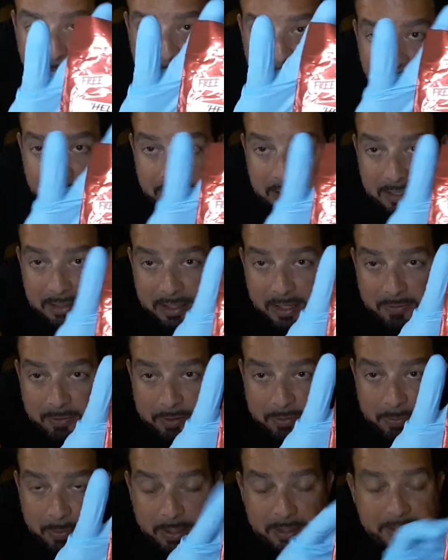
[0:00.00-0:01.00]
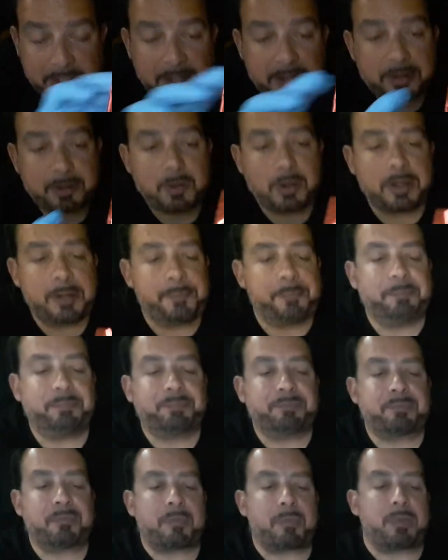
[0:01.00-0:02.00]
The heat level is probably going to go up.
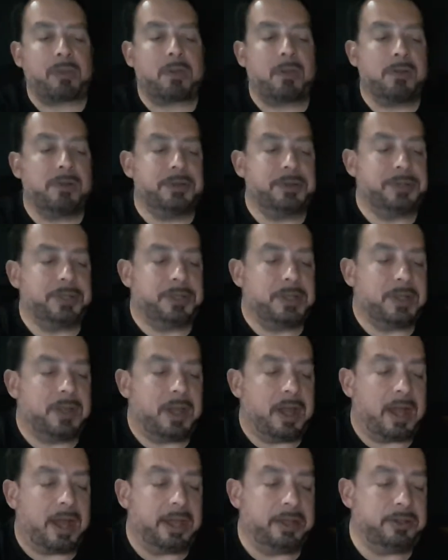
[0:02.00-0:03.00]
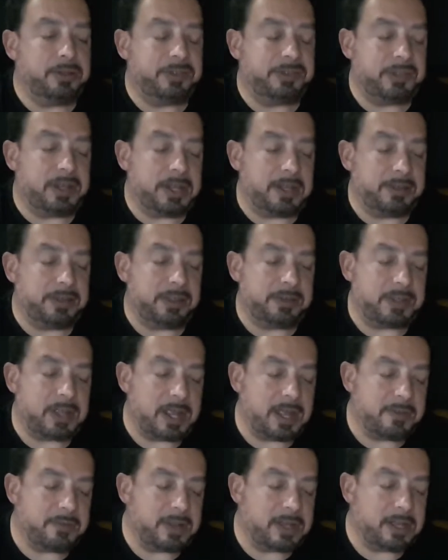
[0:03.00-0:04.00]
I understand that they
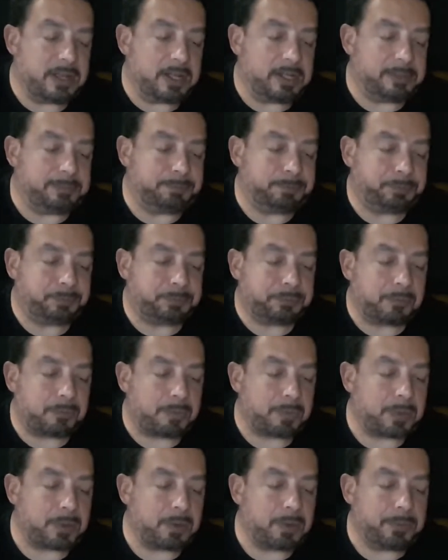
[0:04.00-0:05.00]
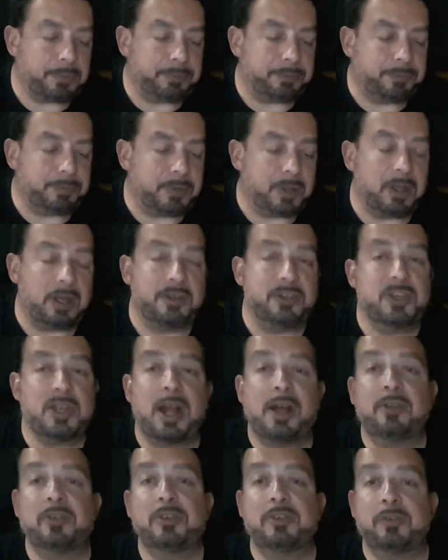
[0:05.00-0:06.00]
have a, um, a
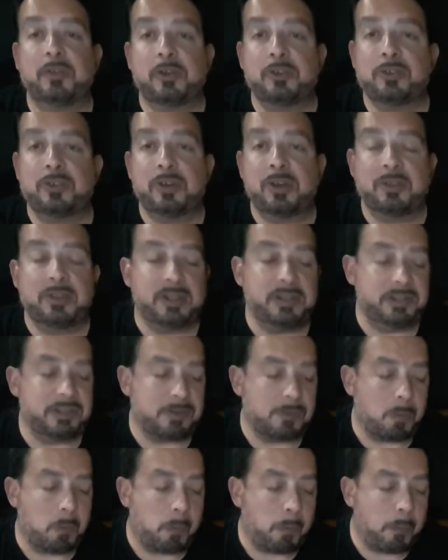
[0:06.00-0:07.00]
challenge version of these.